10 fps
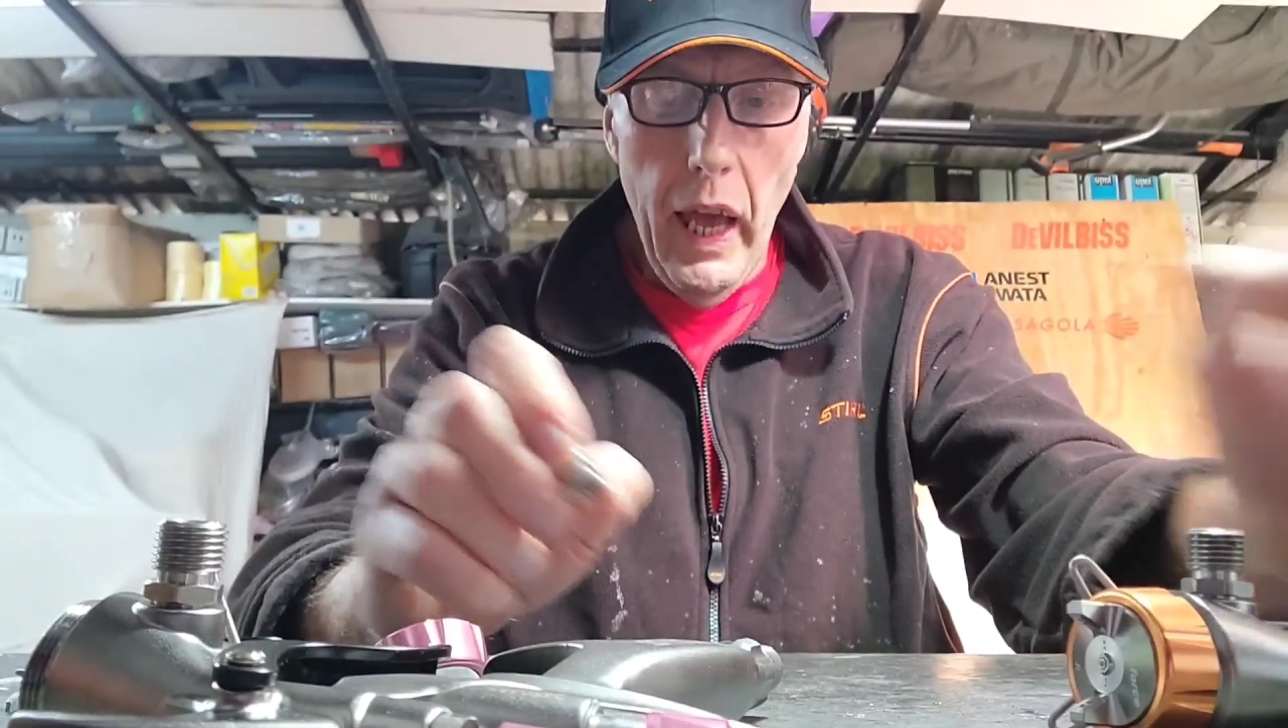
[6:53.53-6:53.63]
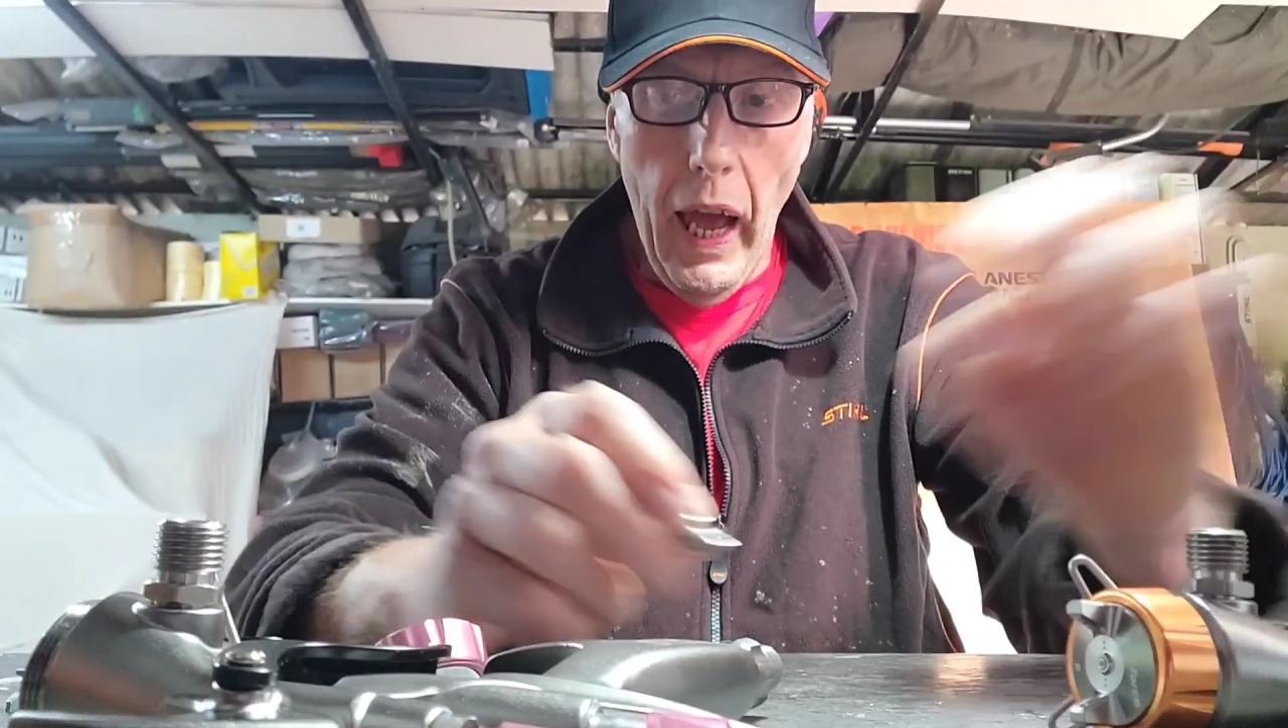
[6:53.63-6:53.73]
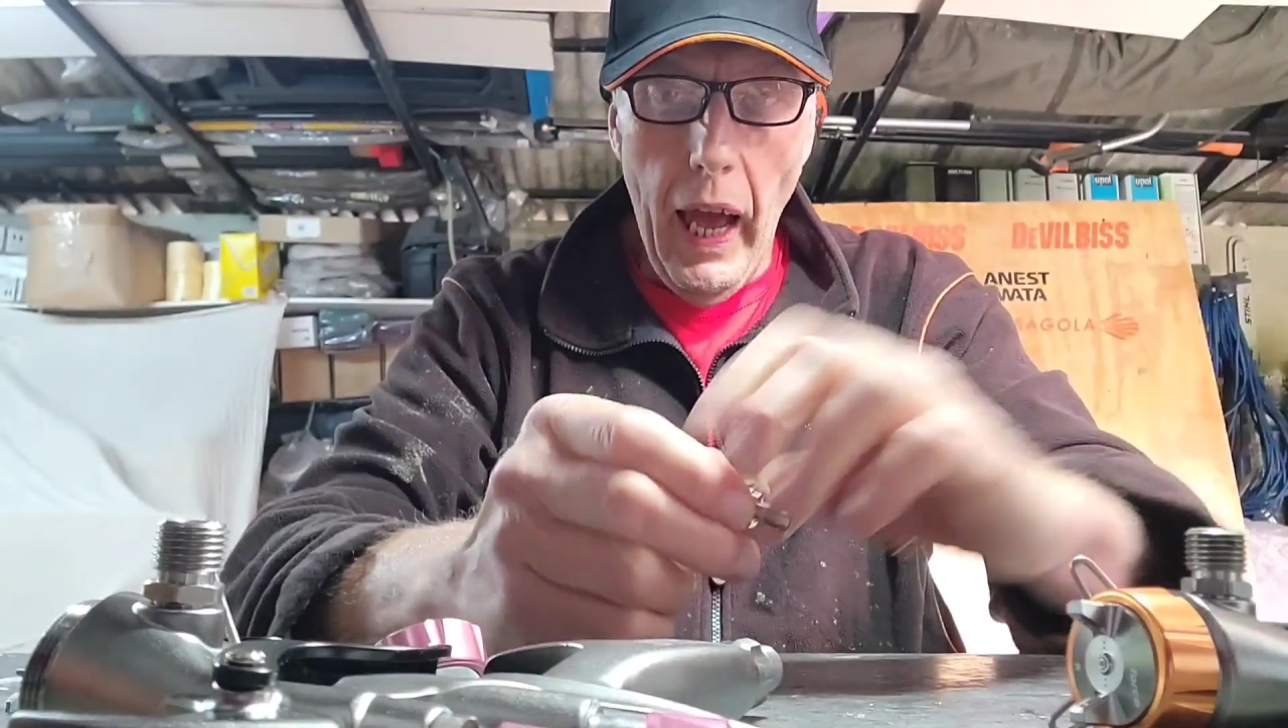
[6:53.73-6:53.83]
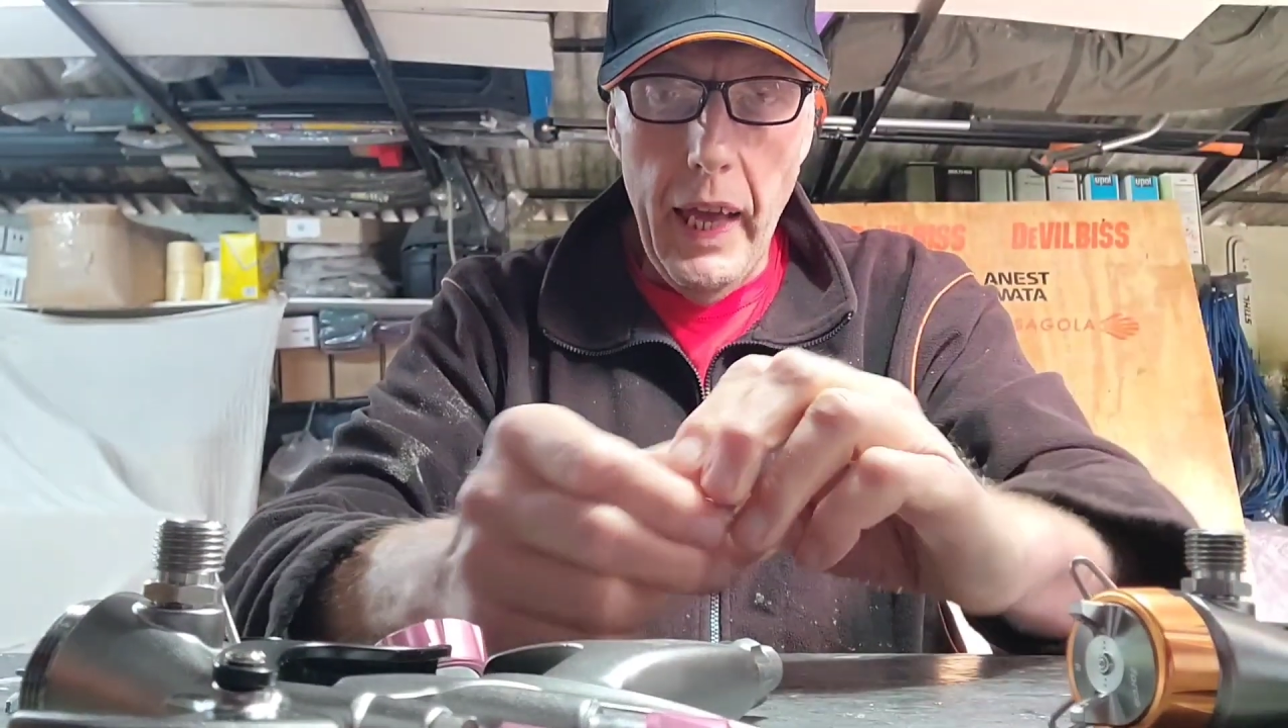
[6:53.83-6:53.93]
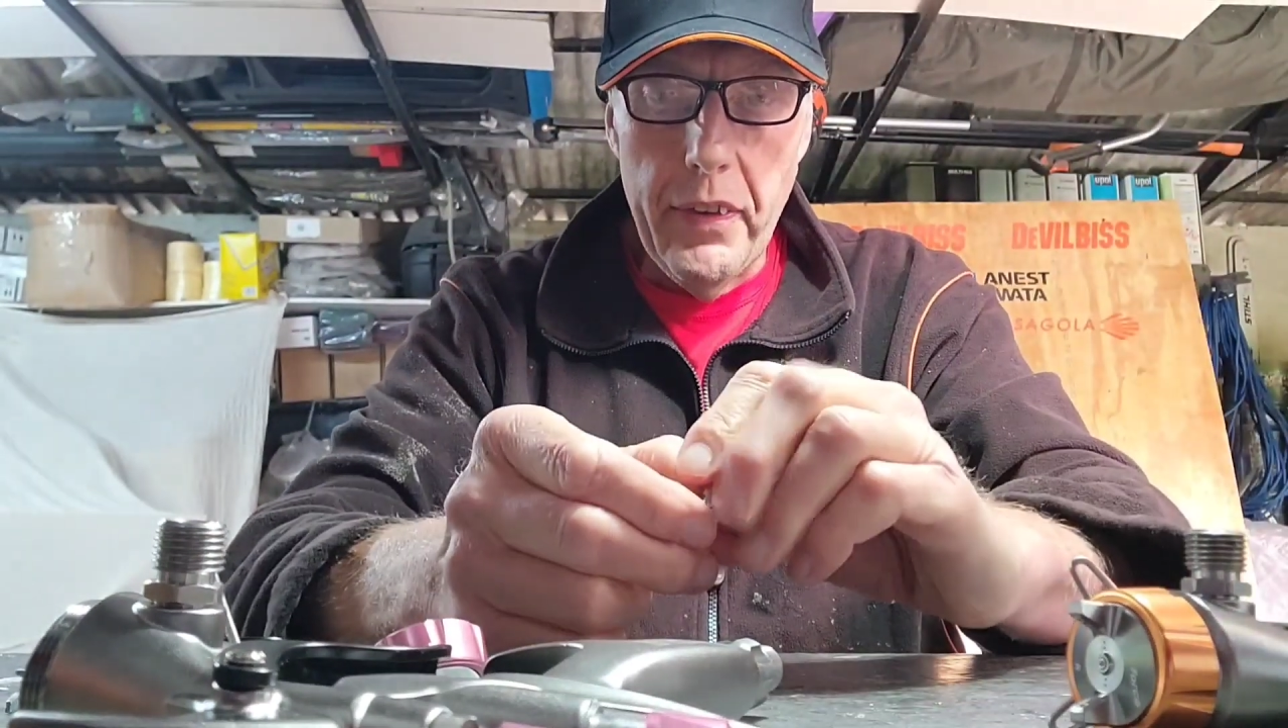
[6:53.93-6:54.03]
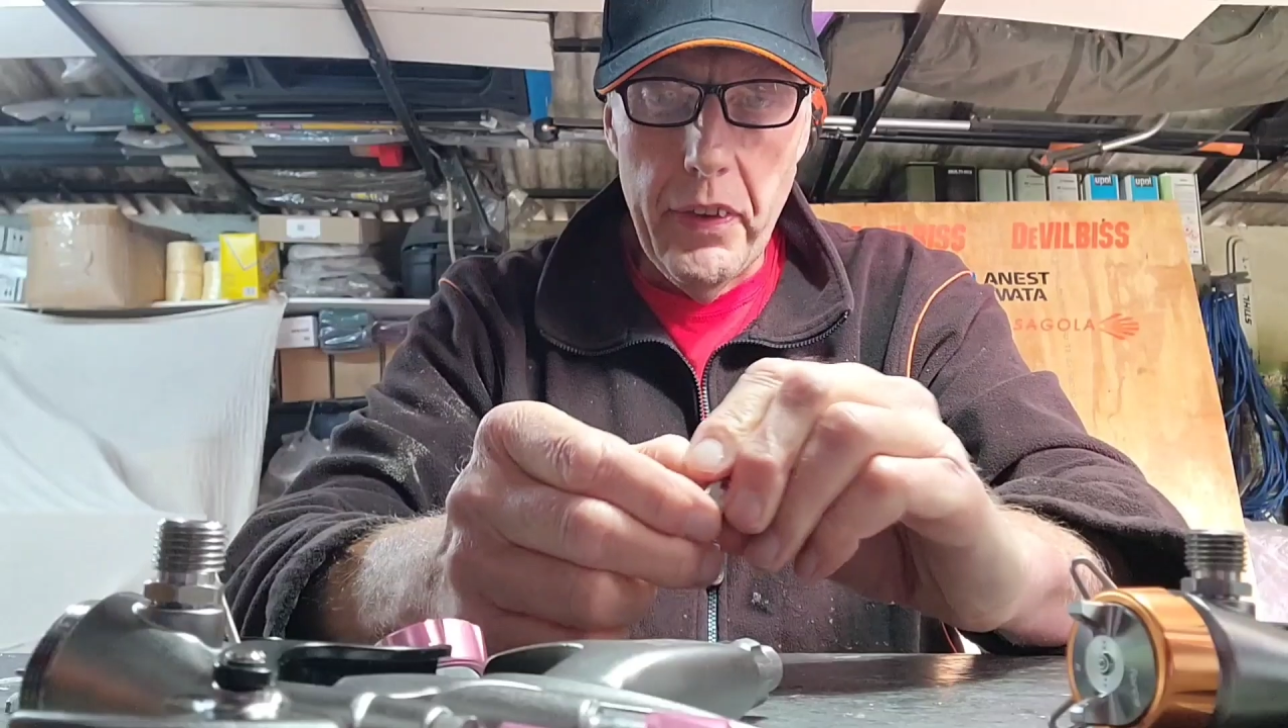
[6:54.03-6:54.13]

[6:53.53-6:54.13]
and